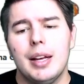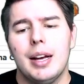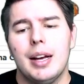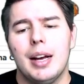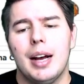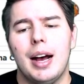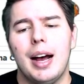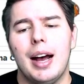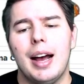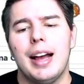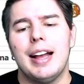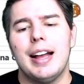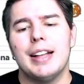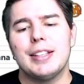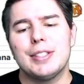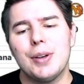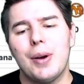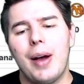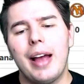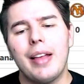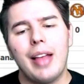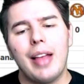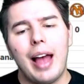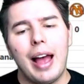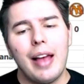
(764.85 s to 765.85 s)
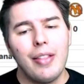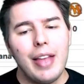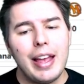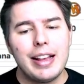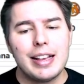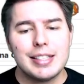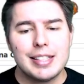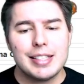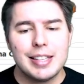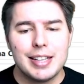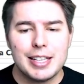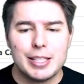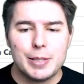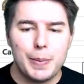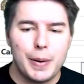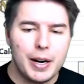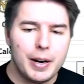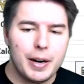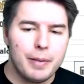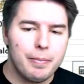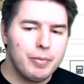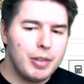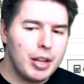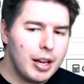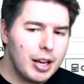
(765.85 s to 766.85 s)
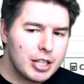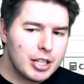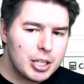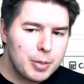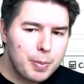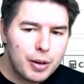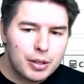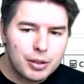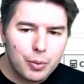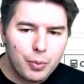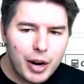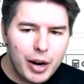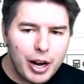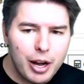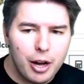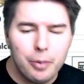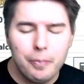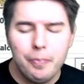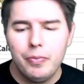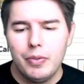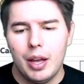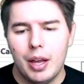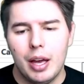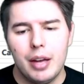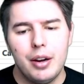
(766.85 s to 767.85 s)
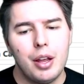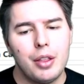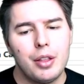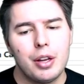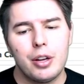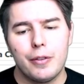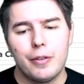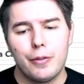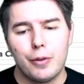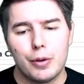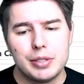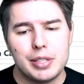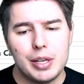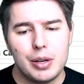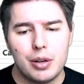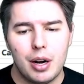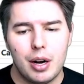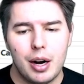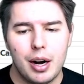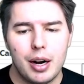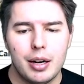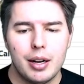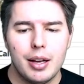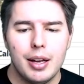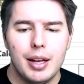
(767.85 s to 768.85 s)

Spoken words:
And so I like Ascendant Spirit. Depart the Realm, another good Fortell card.